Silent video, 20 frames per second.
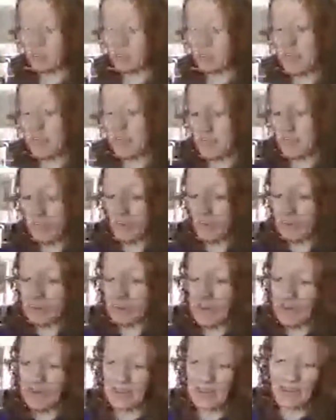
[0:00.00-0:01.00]
time I can get an
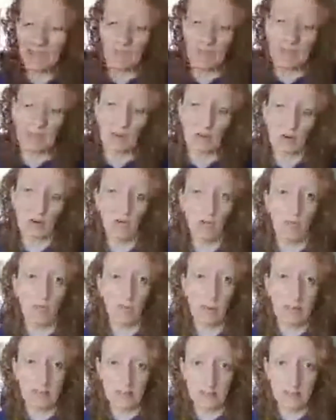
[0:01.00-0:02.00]
evening golf
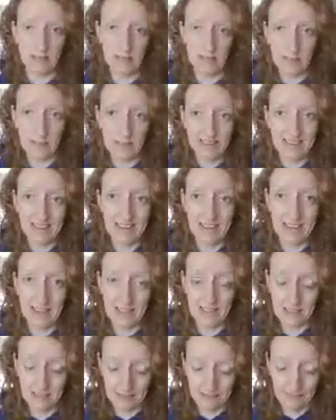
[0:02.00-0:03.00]
lesson in is
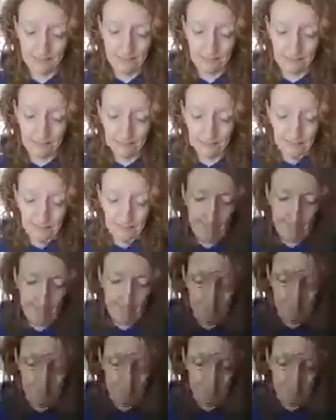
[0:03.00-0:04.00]

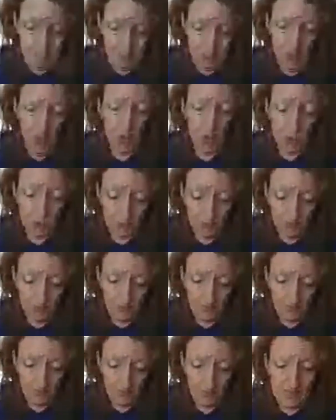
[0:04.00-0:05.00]
June,
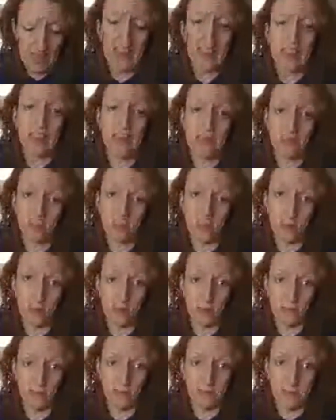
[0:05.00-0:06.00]
8th of June.
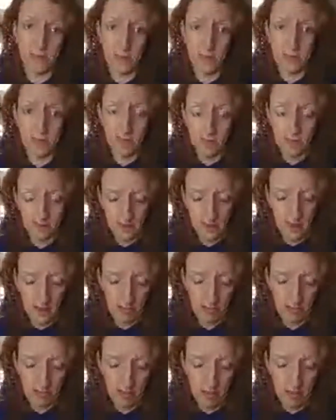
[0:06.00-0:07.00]
And we've
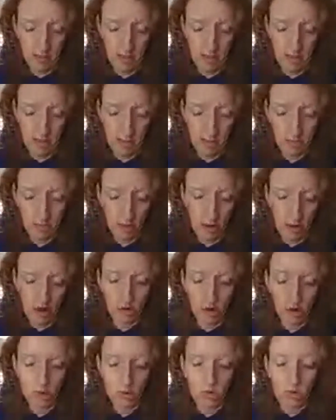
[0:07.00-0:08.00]
got an
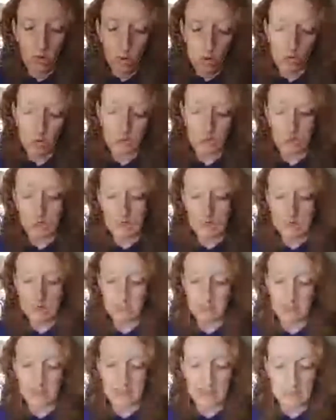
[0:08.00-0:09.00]
on-course lesson,
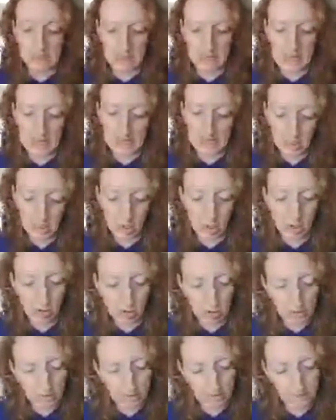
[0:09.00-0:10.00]
6 till 8
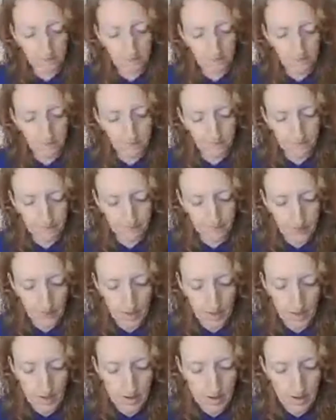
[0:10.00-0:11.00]
o'clock.
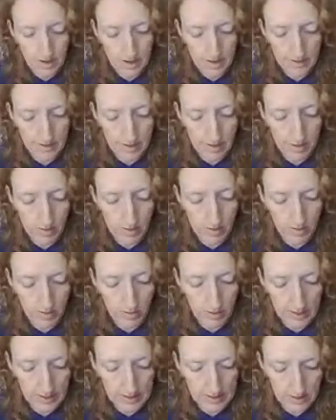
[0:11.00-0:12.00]
And then another
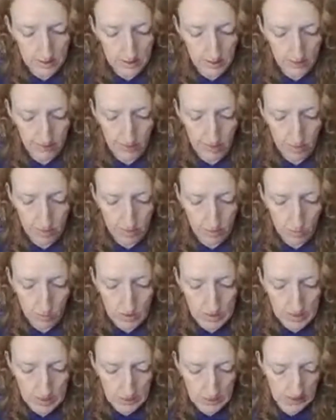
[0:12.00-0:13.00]
lesson the following
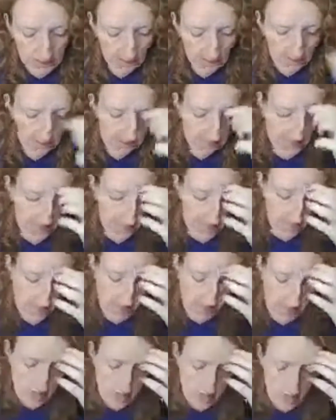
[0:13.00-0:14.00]
week.
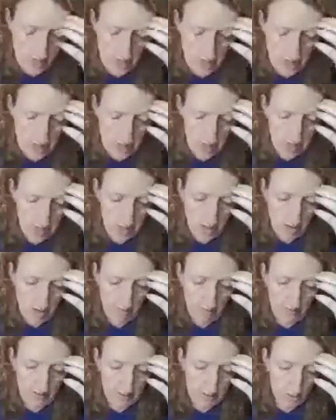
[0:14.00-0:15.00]
So I've been
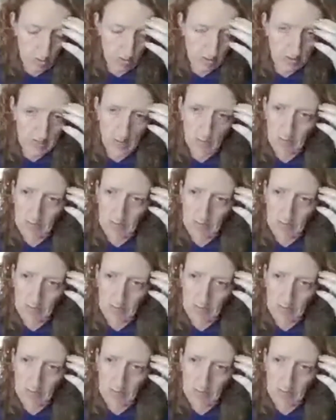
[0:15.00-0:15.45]
sorting out my